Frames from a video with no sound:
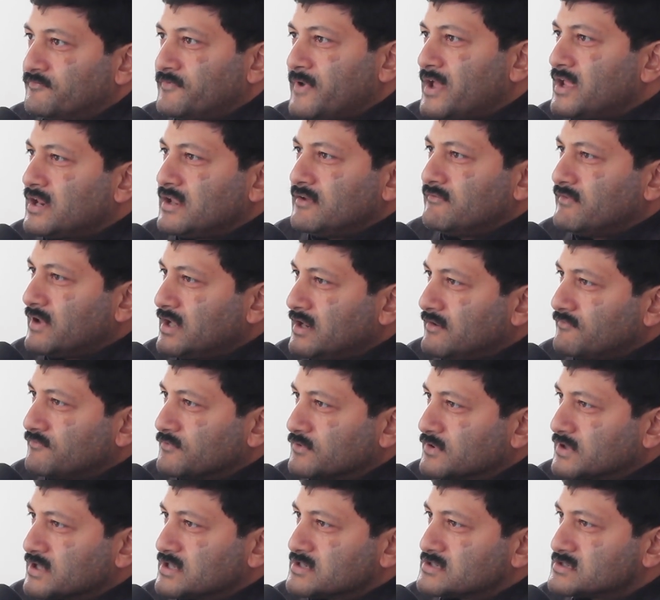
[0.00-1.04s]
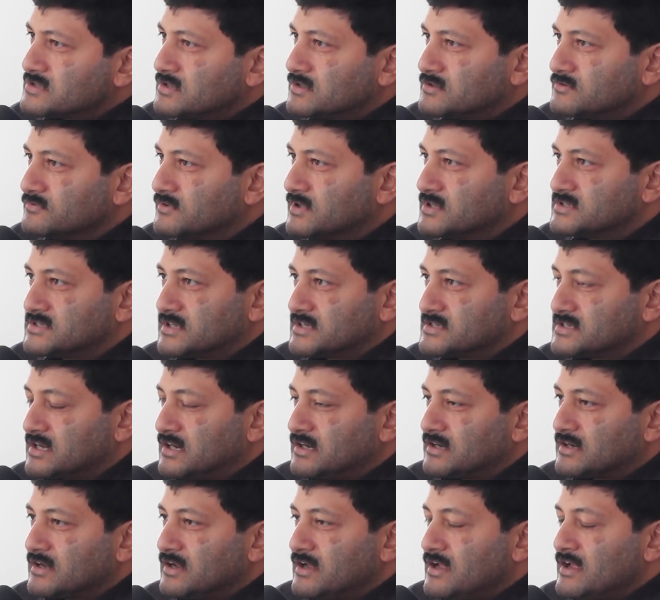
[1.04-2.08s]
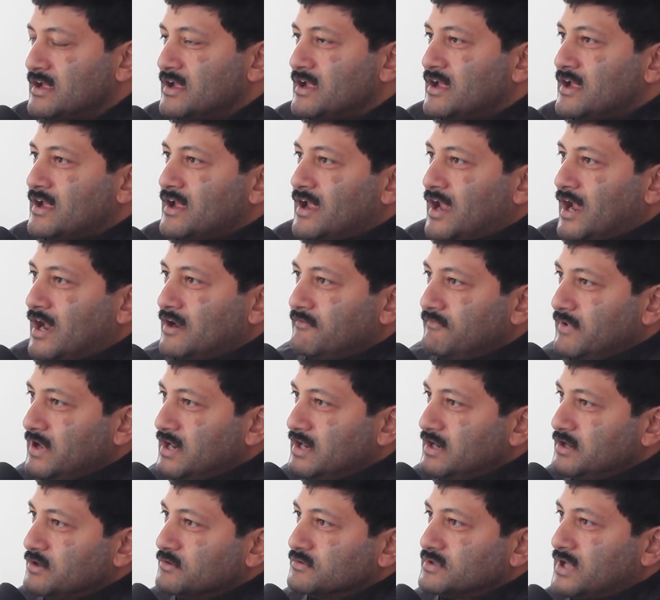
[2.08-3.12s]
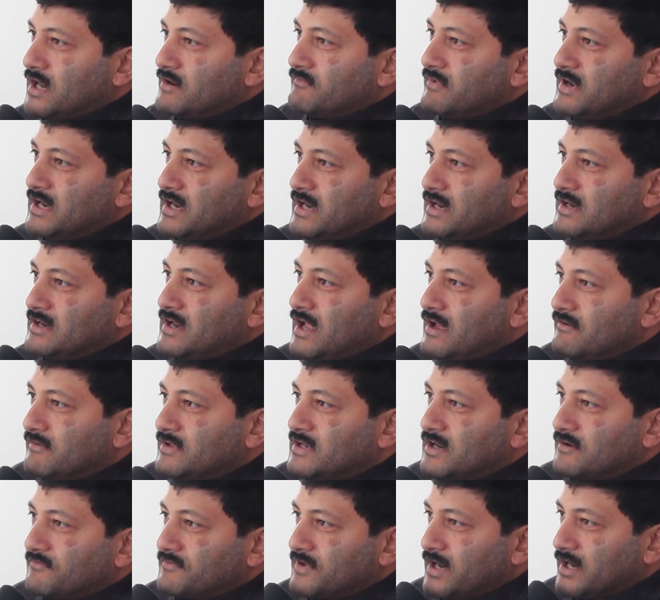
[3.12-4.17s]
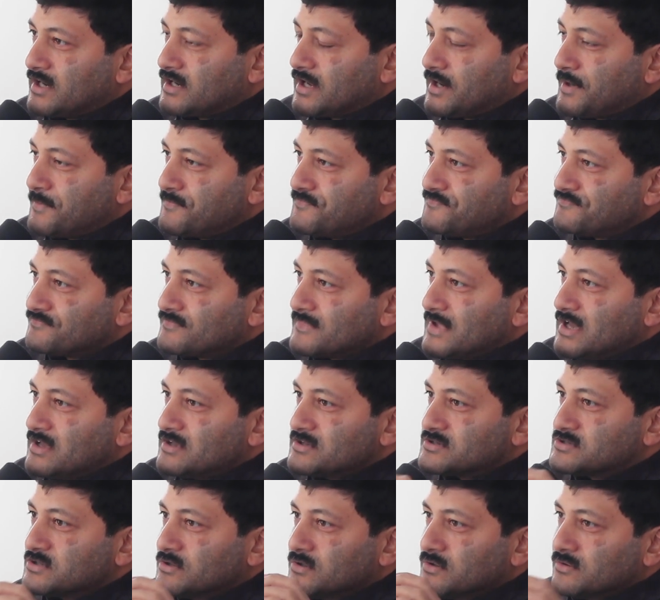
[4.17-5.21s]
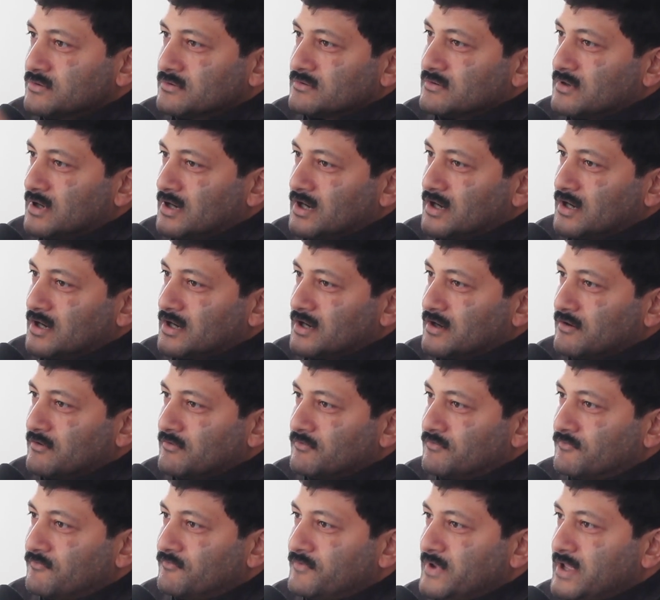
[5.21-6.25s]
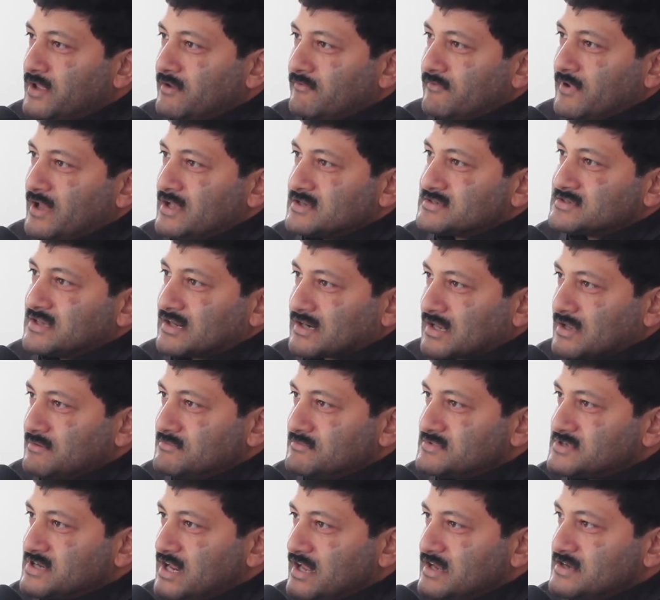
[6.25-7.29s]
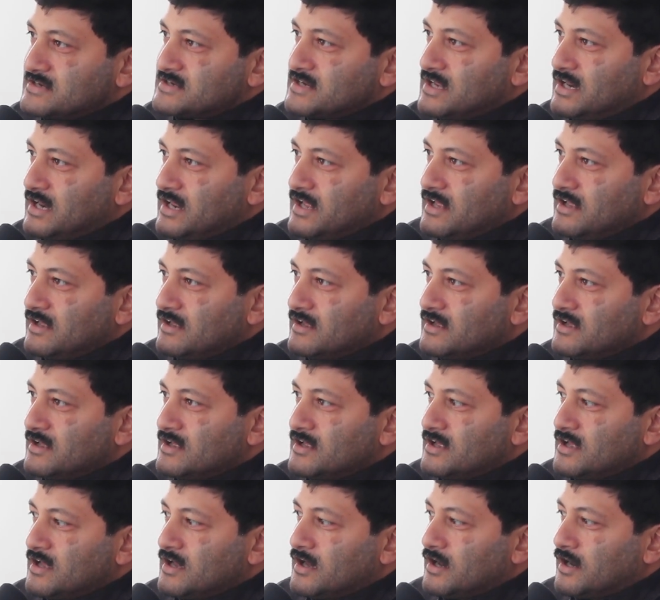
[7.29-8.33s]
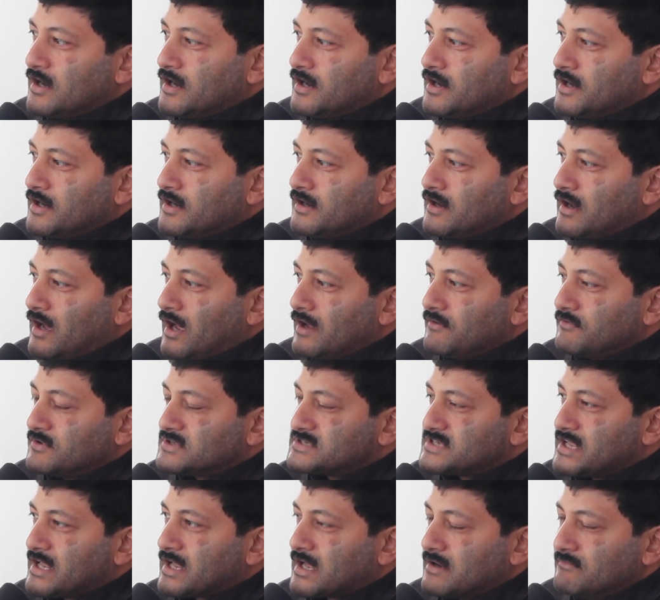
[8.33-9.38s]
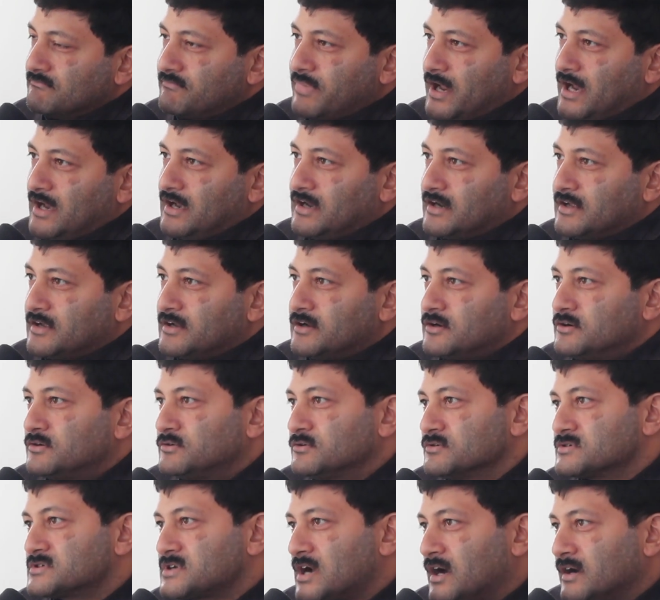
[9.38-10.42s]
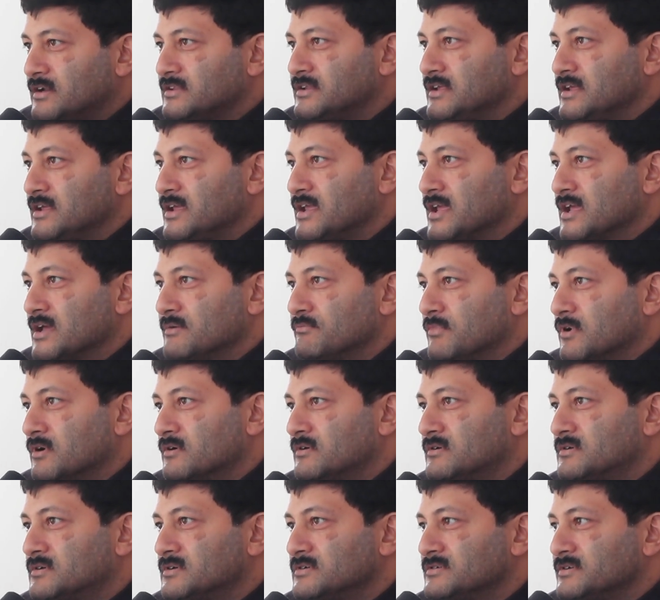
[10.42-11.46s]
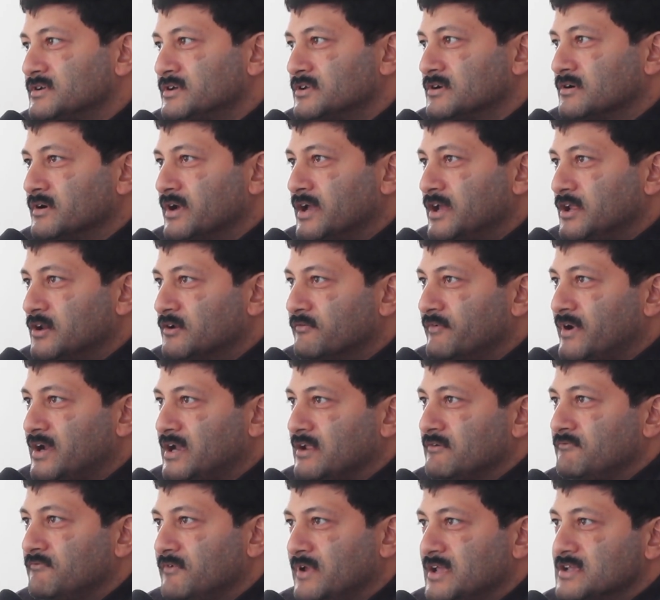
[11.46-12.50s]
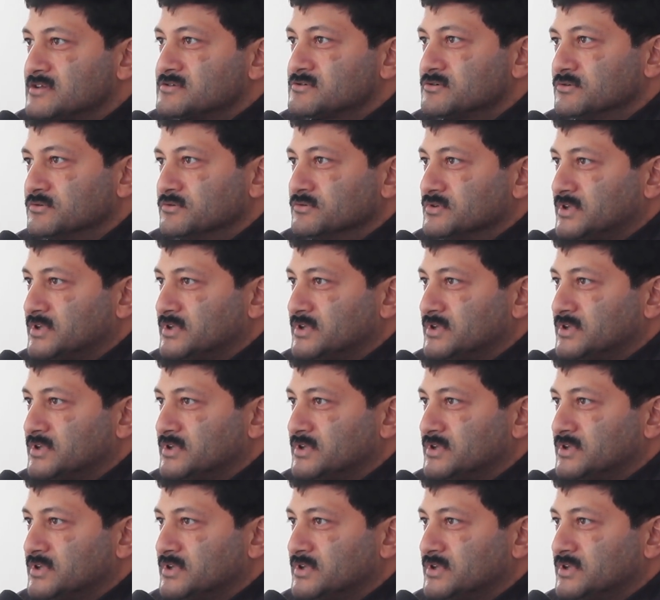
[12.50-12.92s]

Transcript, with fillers: Very, very focused towards the result. And we knew that we didn't have enough data. So we were circumstantially, I would say, compelled to start thinking about, you know, innovative ways to